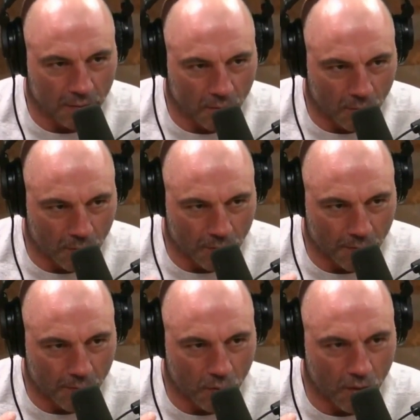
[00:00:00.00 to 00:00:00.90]
they
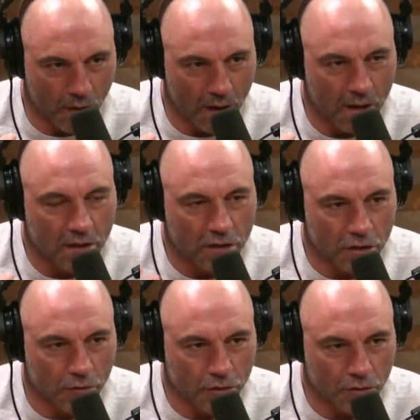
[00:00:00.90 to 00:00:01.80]
were more
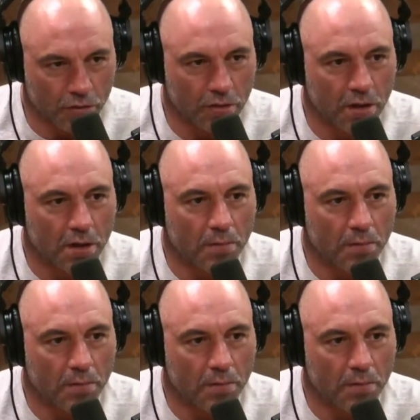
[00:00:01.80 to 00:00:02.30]
social,